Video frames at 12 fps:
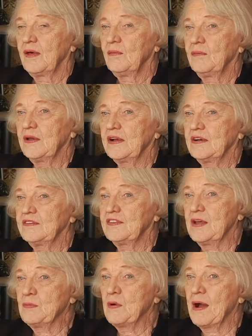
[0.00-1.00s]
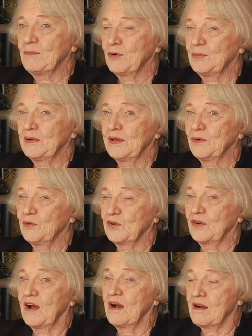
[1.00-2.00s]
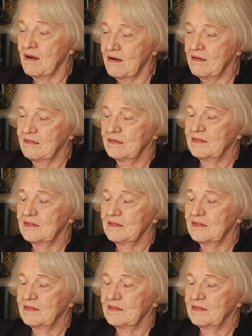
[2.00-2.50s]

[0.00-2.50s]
because they probably are